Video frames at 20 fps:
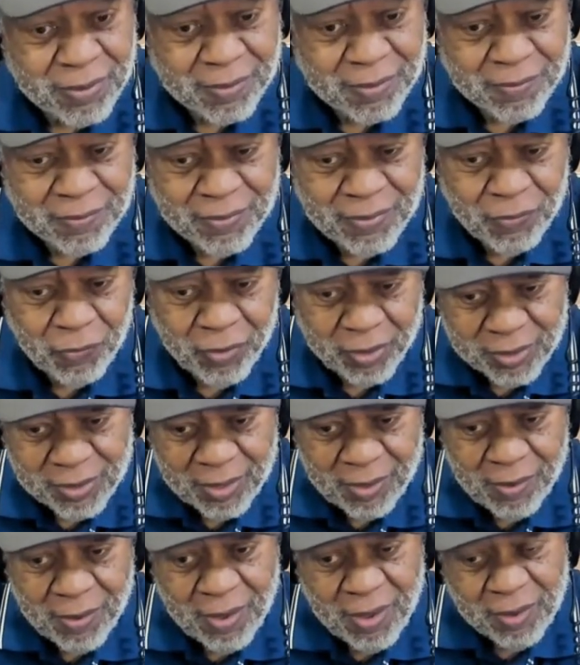
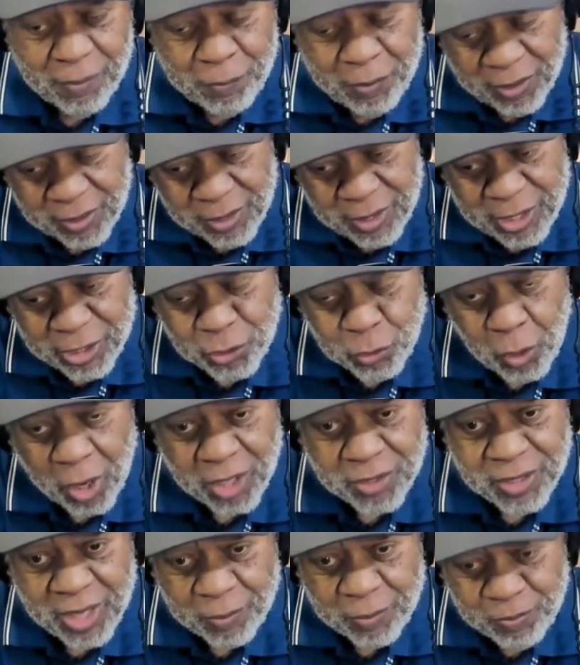It, put in the
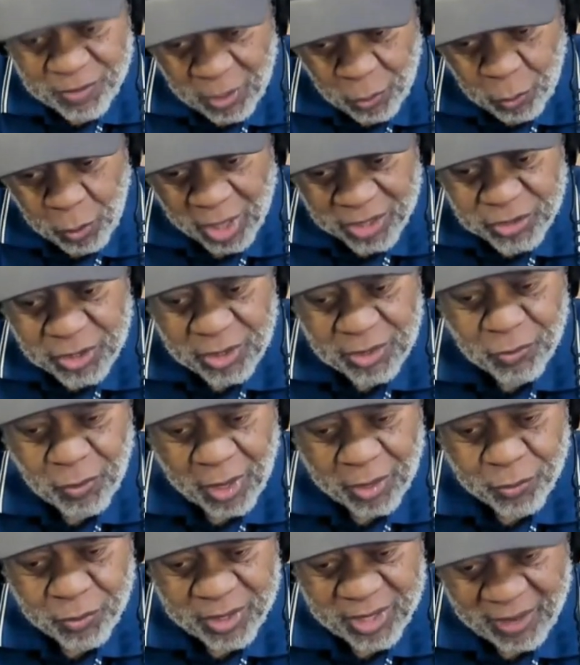dishwasher. They, they wash the,
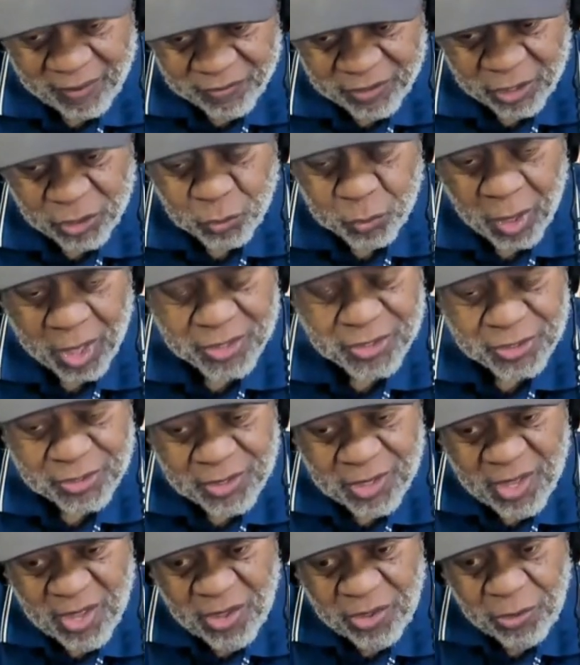we didn't have
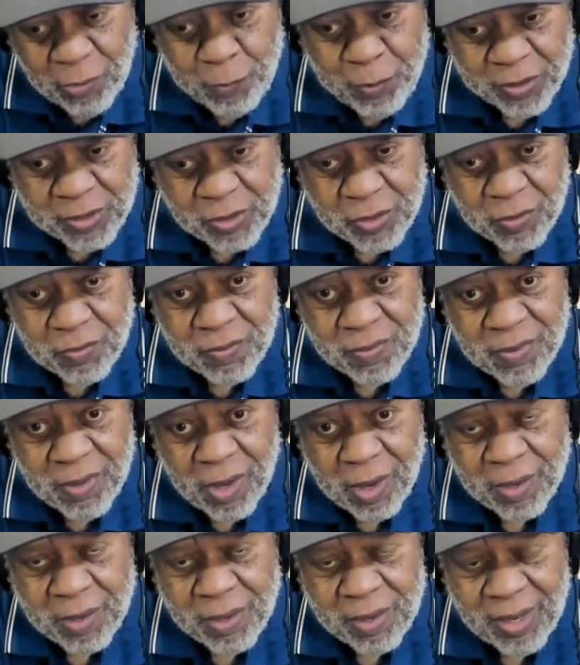dishwashers. You put the
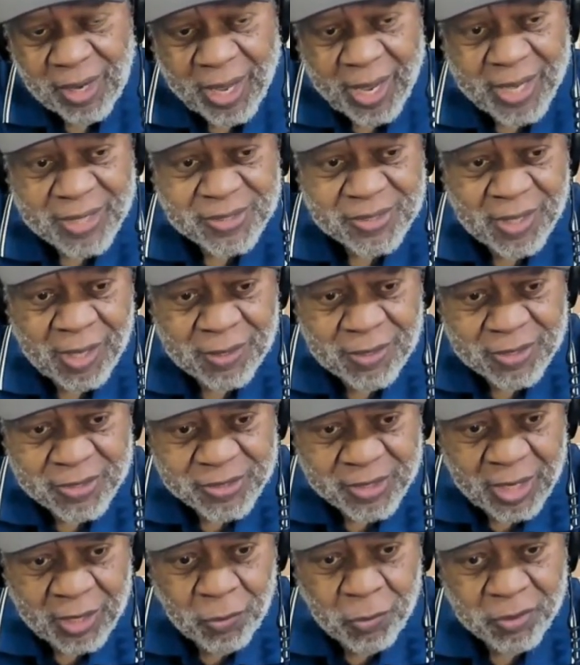uh, glass in the
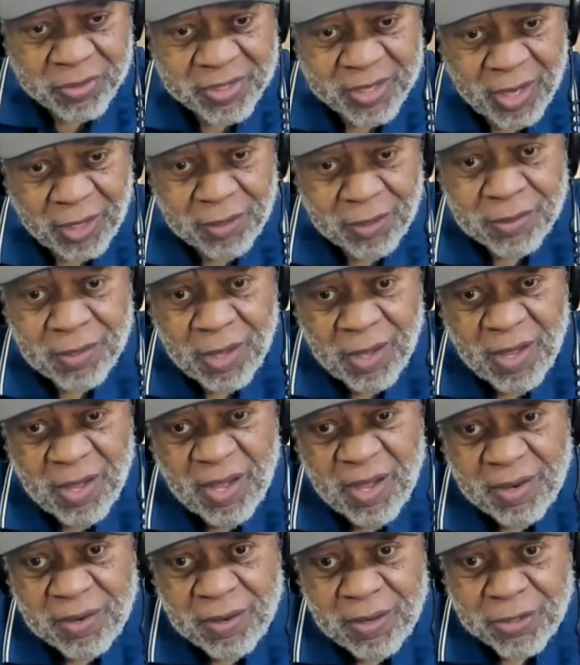sink with the other
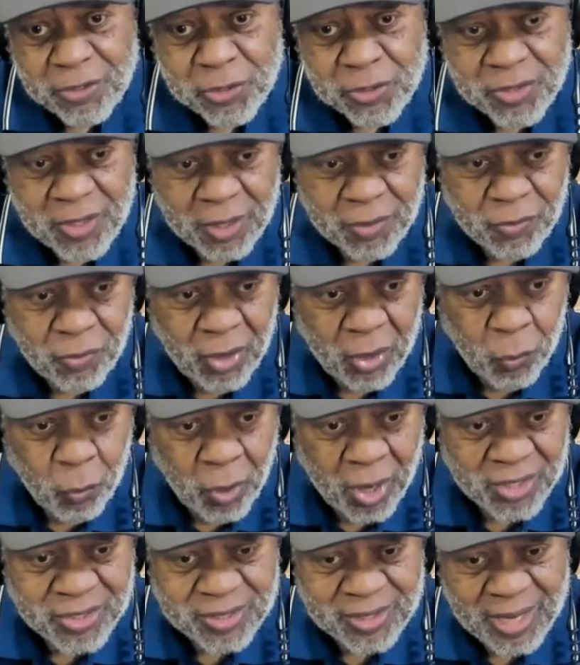dishes and, and
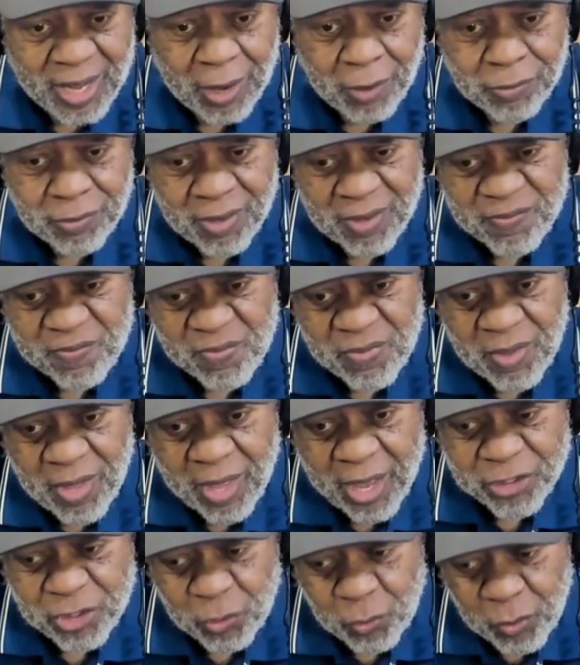wash it out
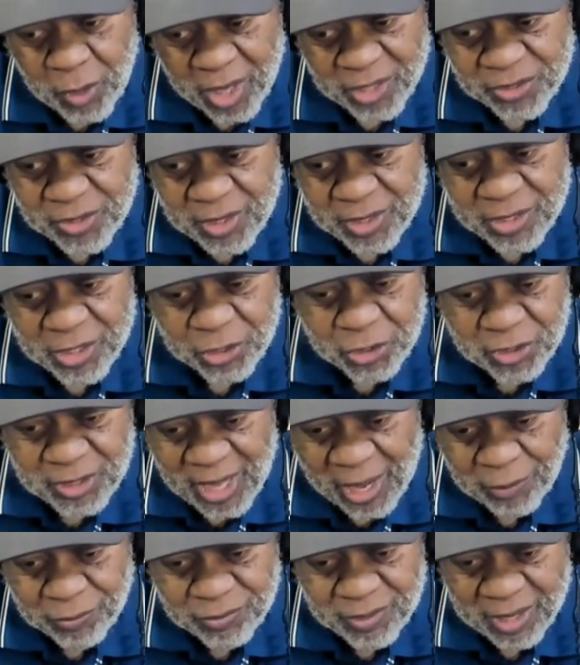as you wash the
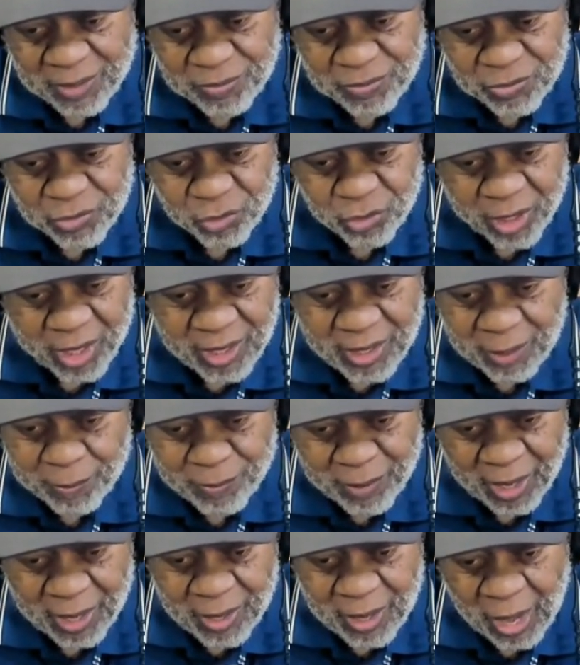dishes out that drank
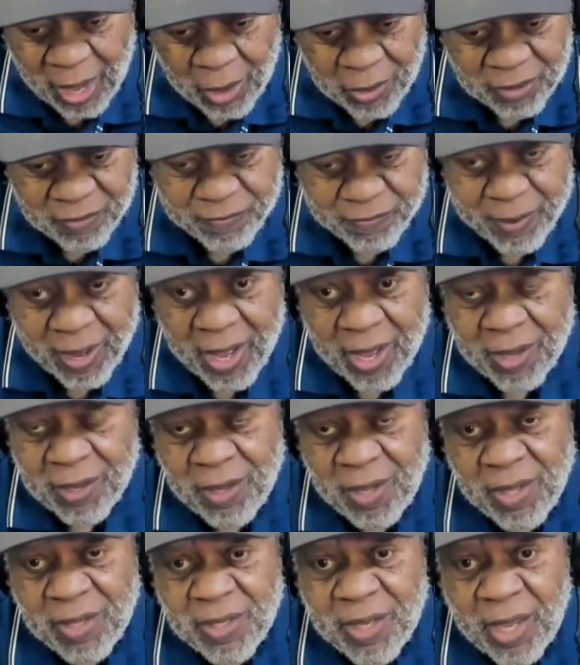by out of
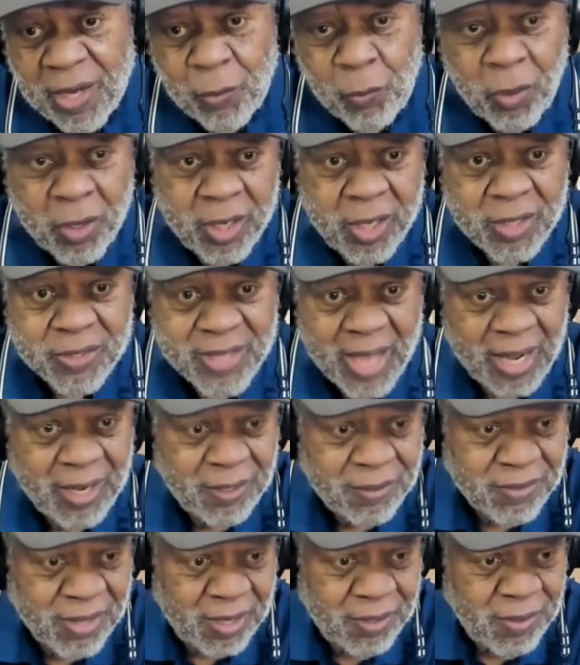by anyone else. I
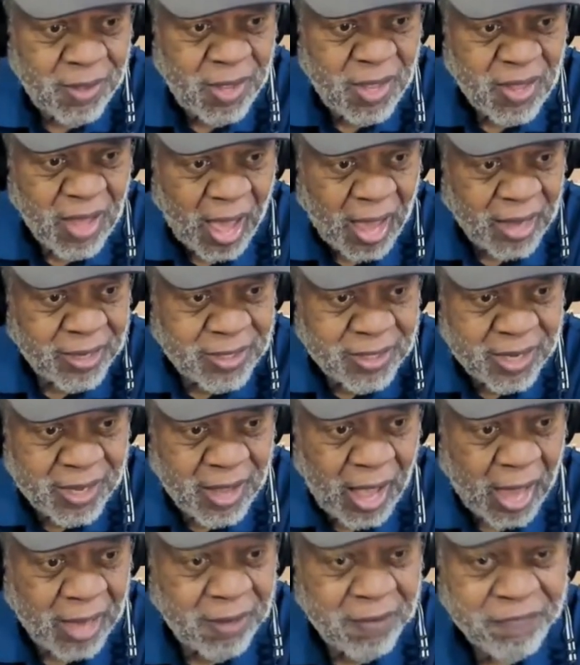didn't they I
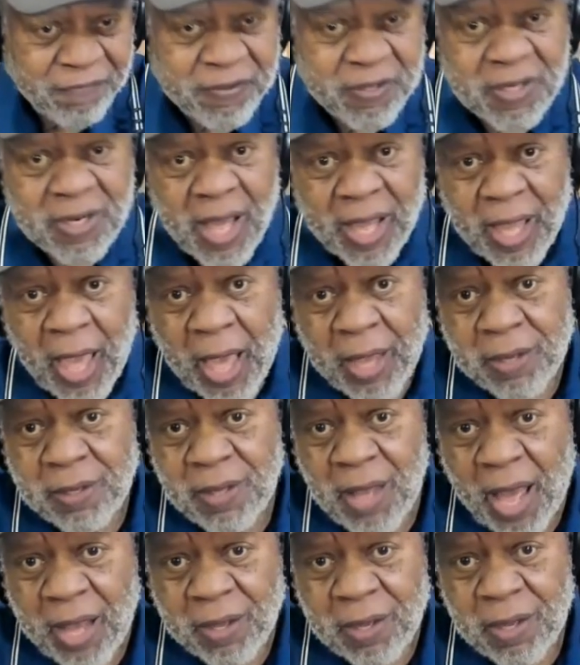didn't I didn't feel like I
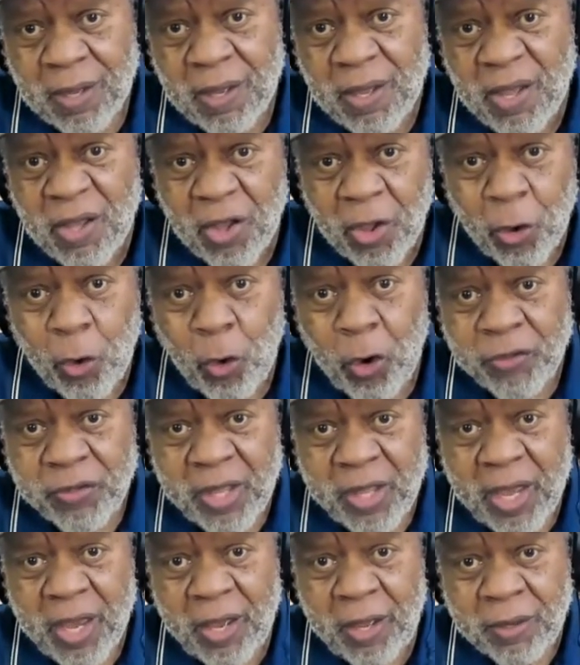I go
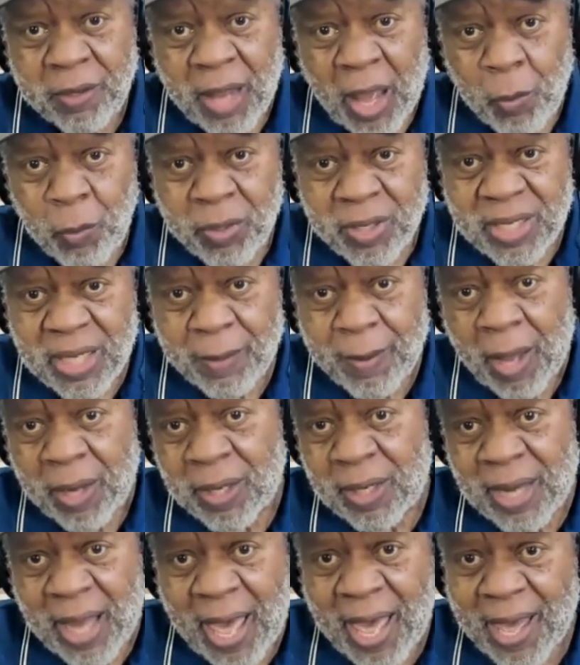in there and I wouldn't come
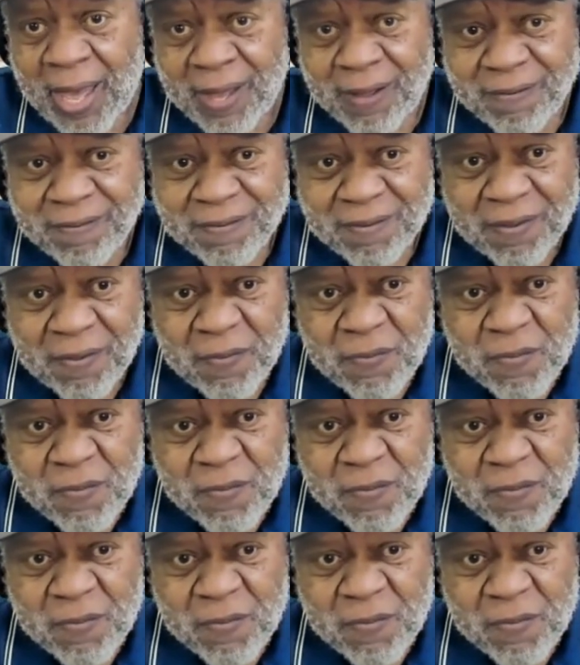out alive.